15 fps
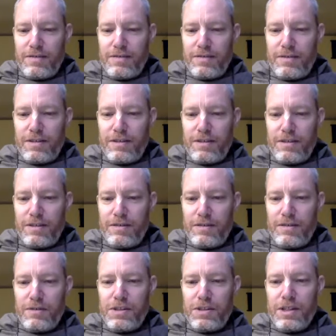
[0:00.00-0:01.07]
If
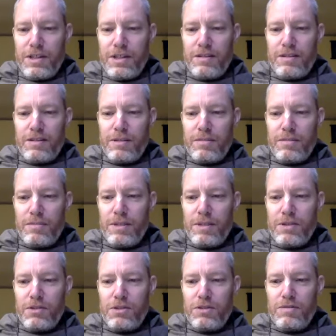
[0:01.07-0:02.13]
you've seen some of the
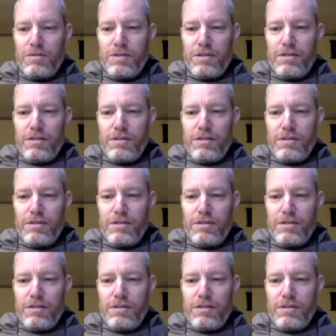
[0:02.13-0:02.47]
pictures of